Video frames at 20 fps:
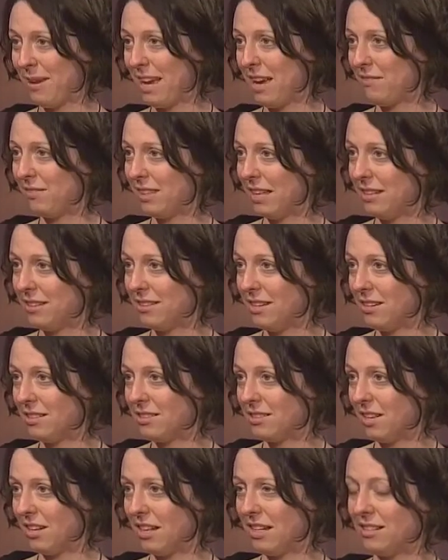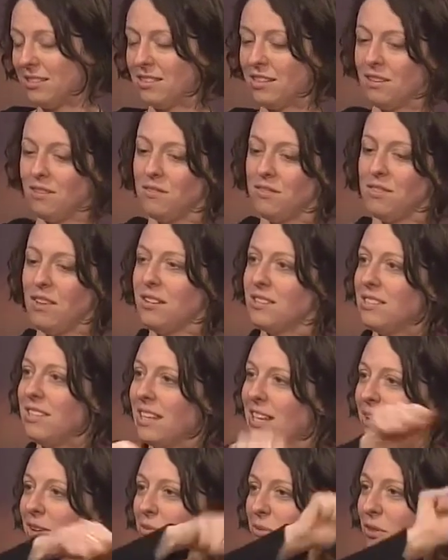may have lead dust on it, instead of
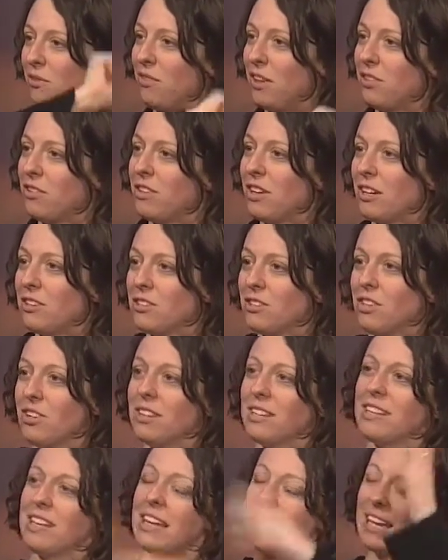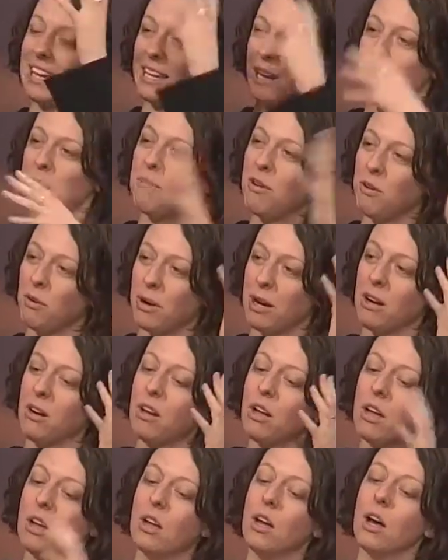dusting it with a feather duster, kicking it up
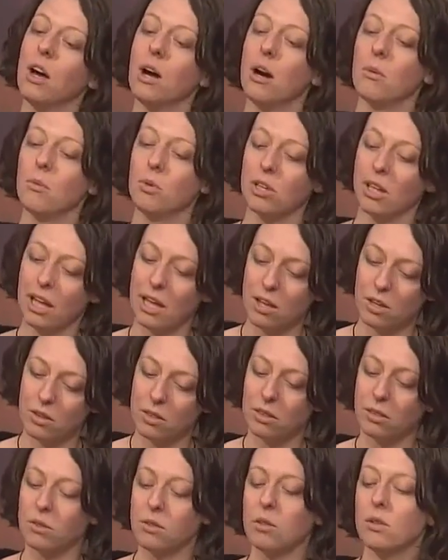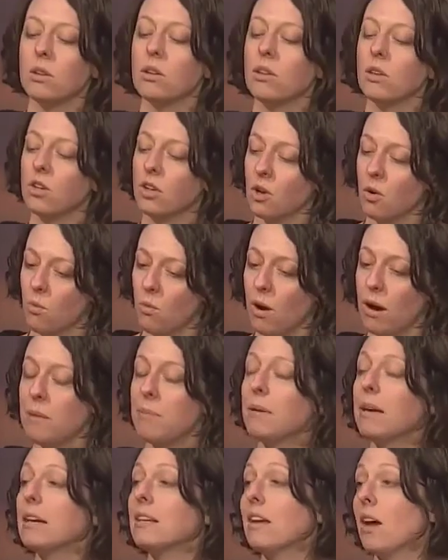everywhere, we're like,
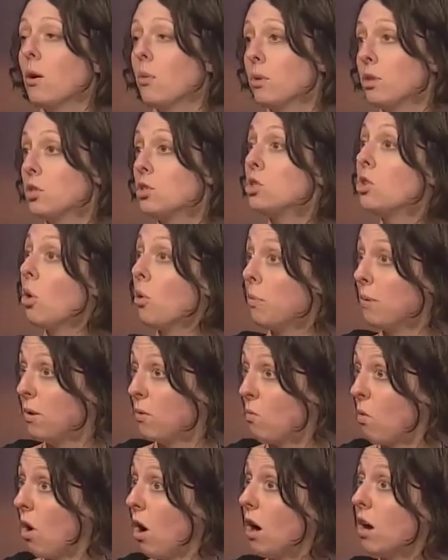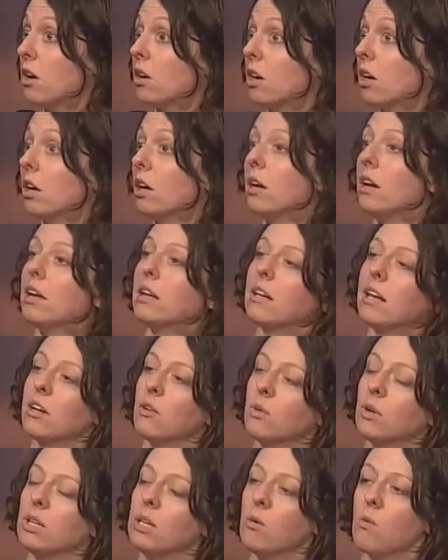wiping it down with soapy water and
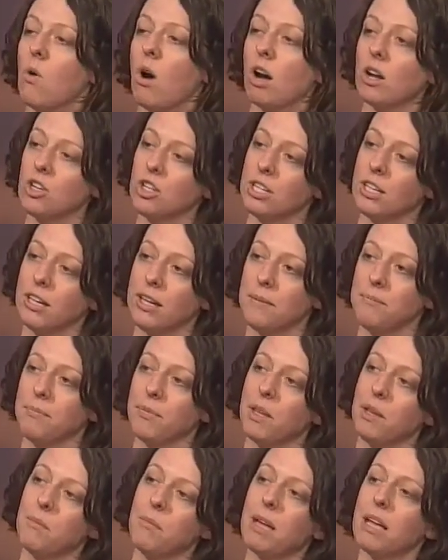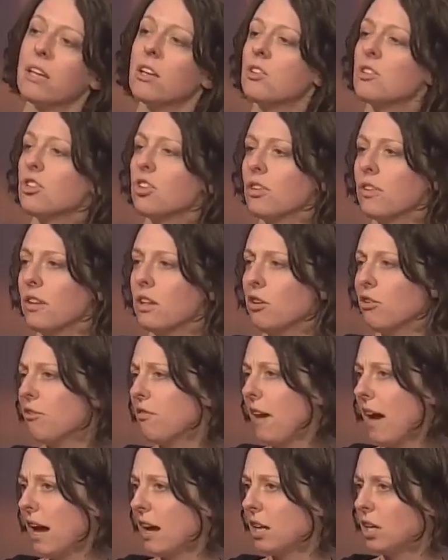like really washing it, making sure that your
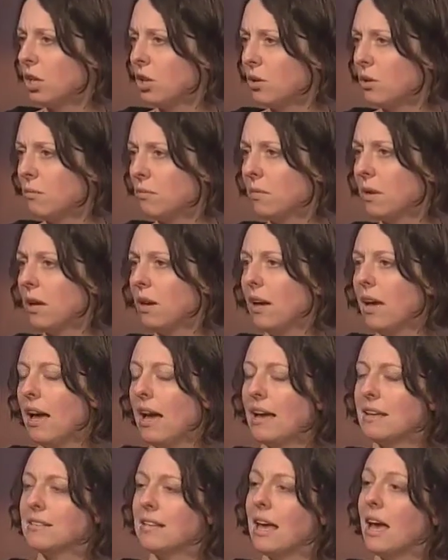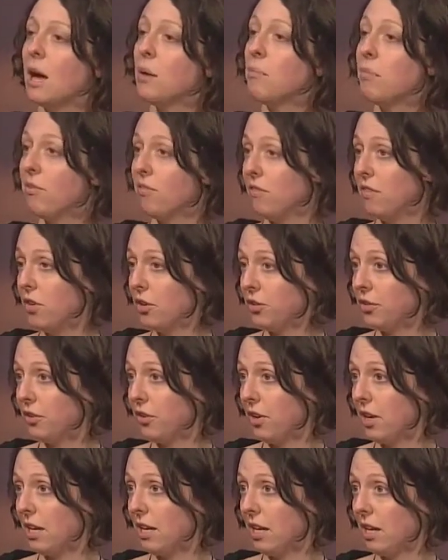vacuum has a HEPA
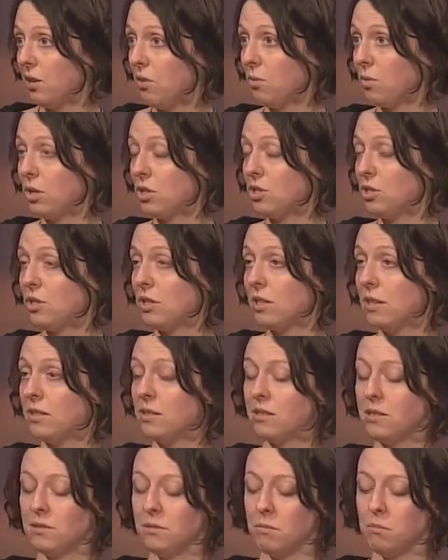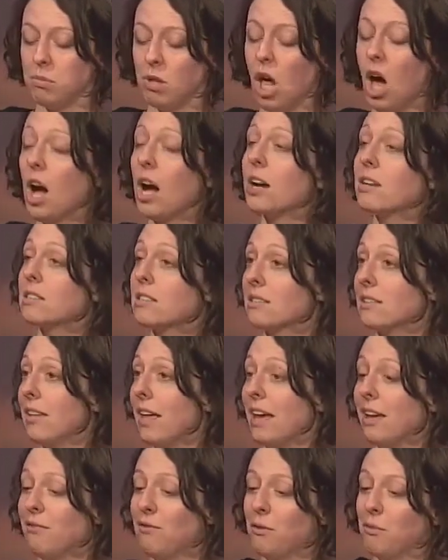filter in it, which is blocks
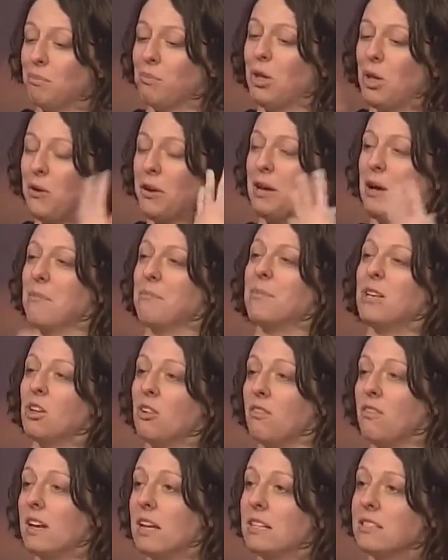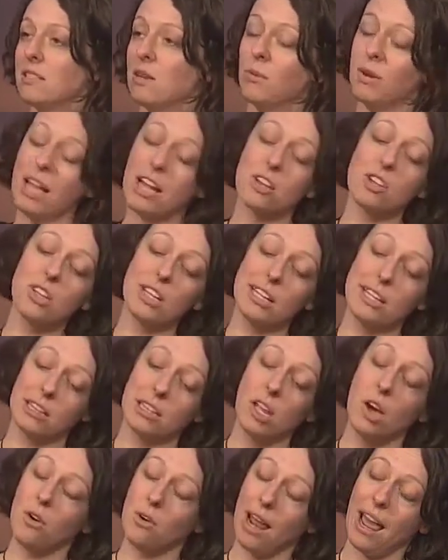lead from blowing up in your face. And we actually
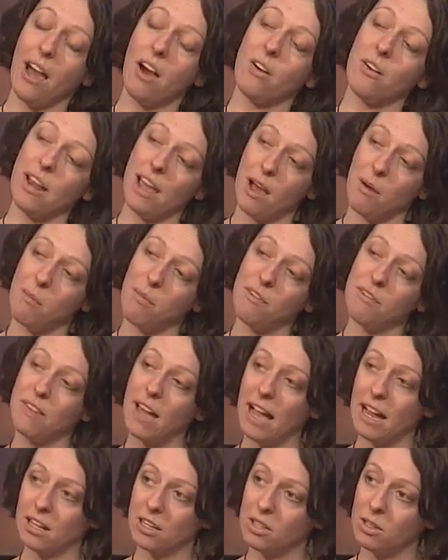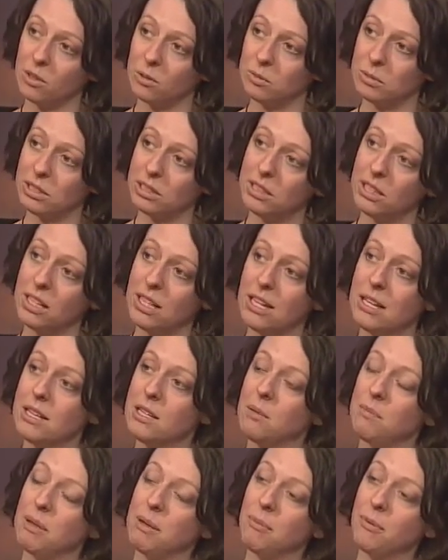loan out HEPA vacuums
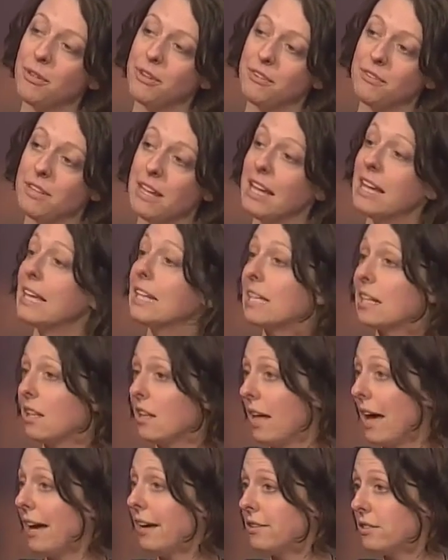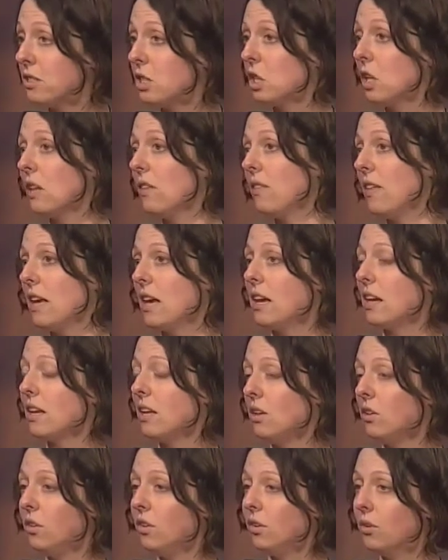to people that have taken the class so that they
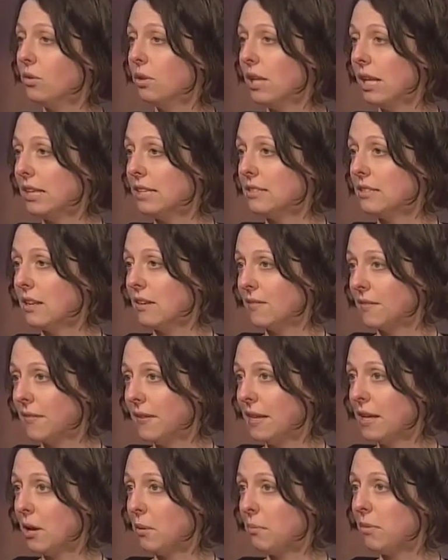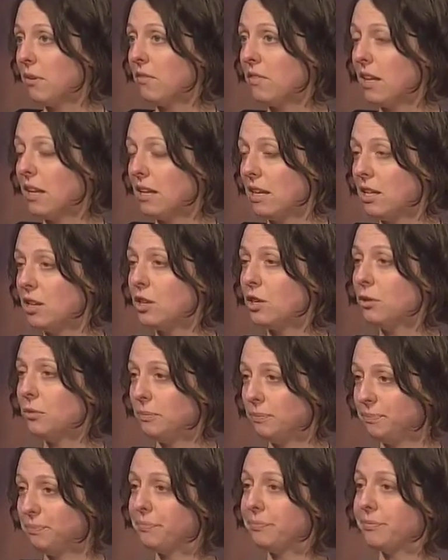can do lead-safe cleanup if they need to.
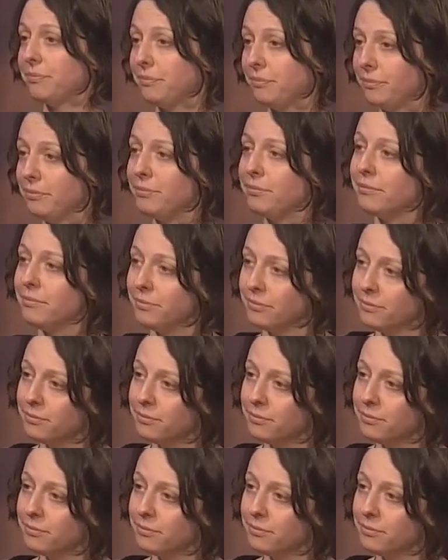That's great.